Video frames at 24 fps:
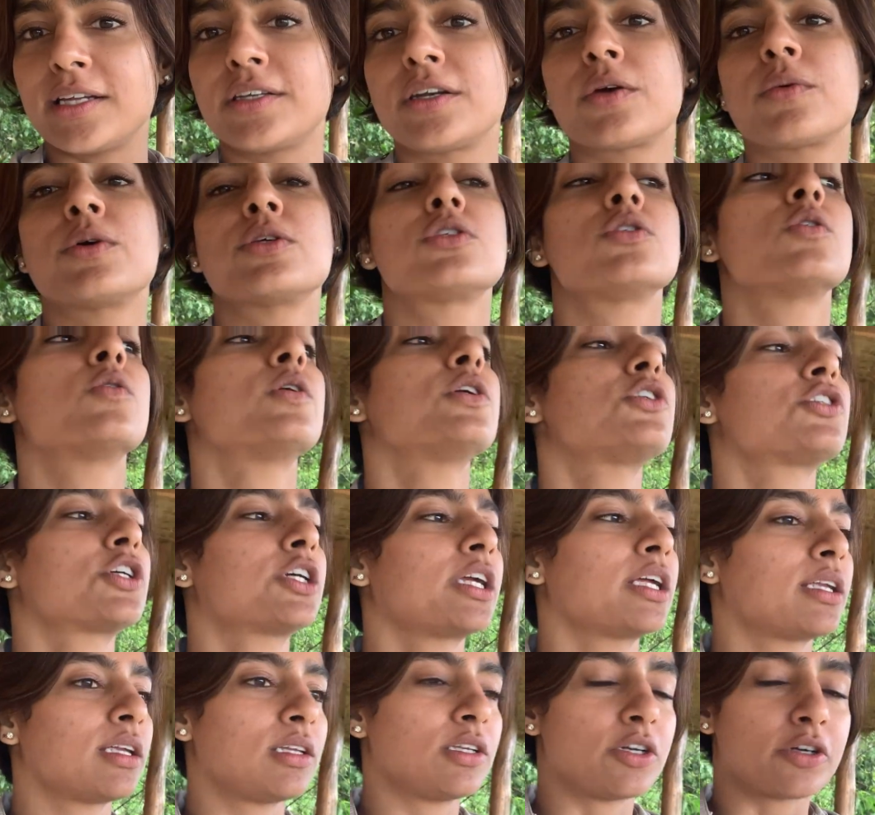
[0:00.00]
There was no
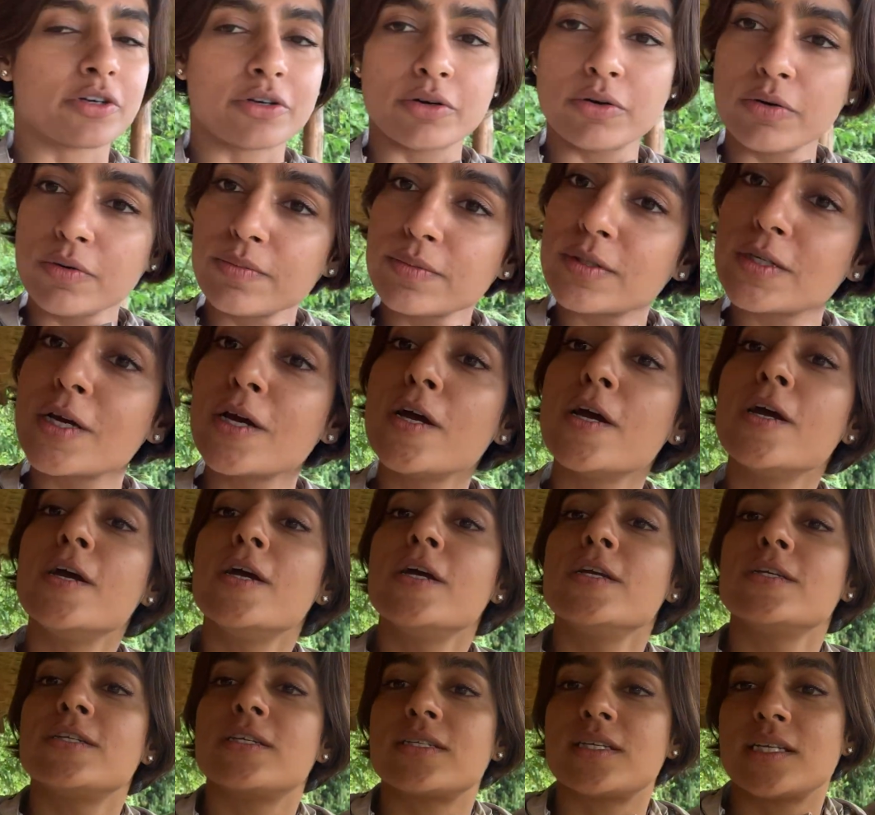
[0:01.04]
internet in the rooms,
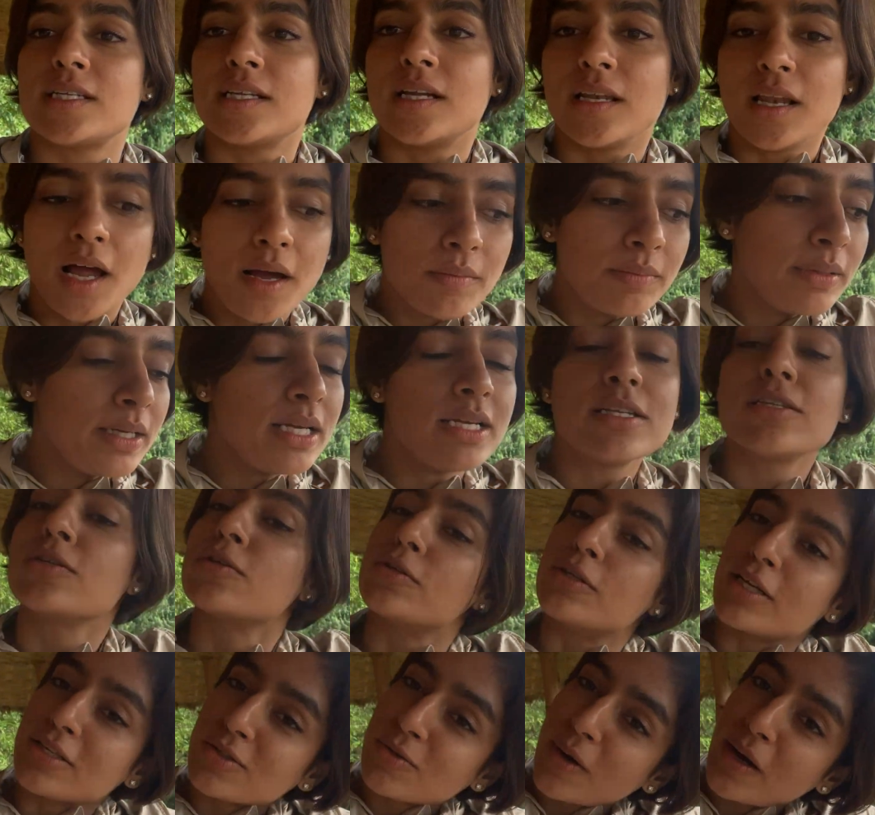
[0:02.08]
just in the lobby. So
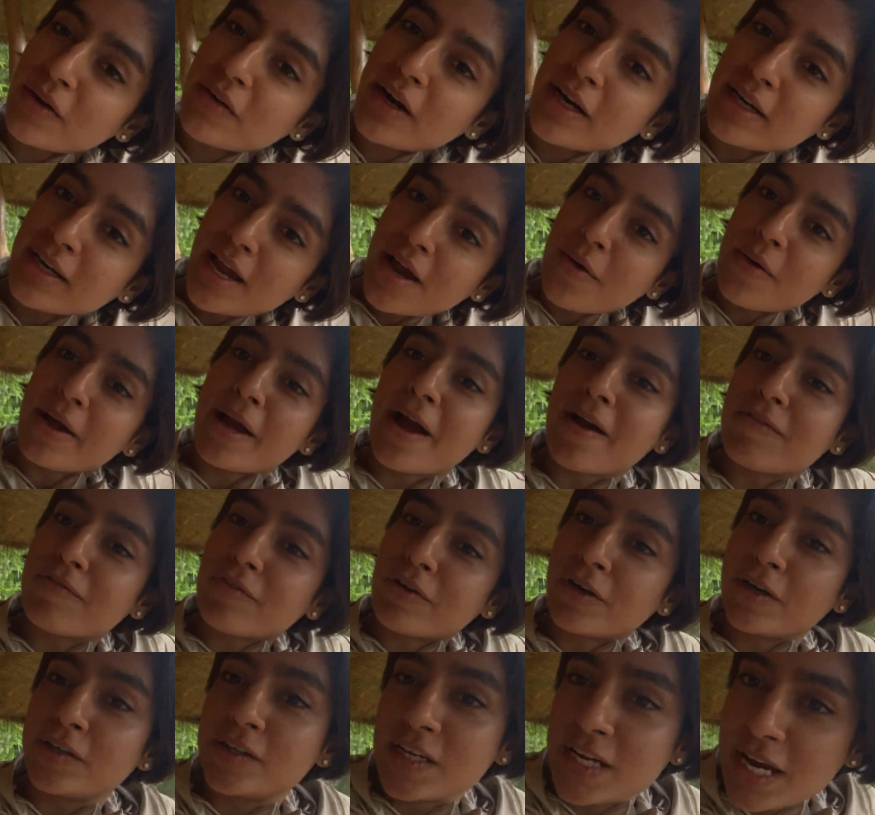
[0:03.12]
that's why right now I have
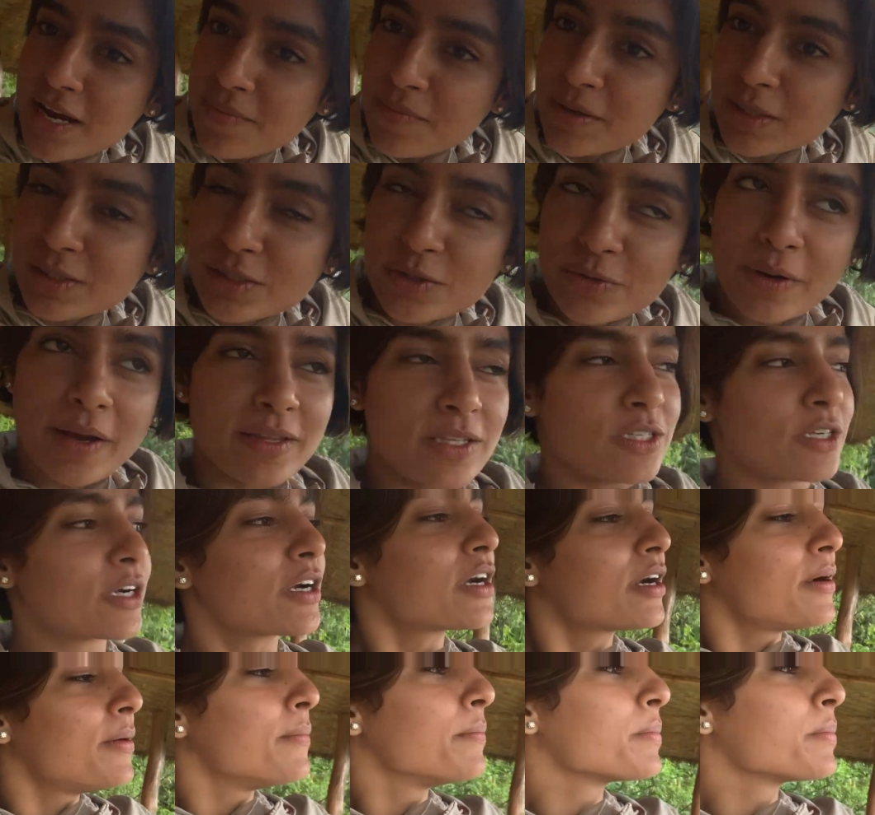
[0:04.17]
400 emails to answer.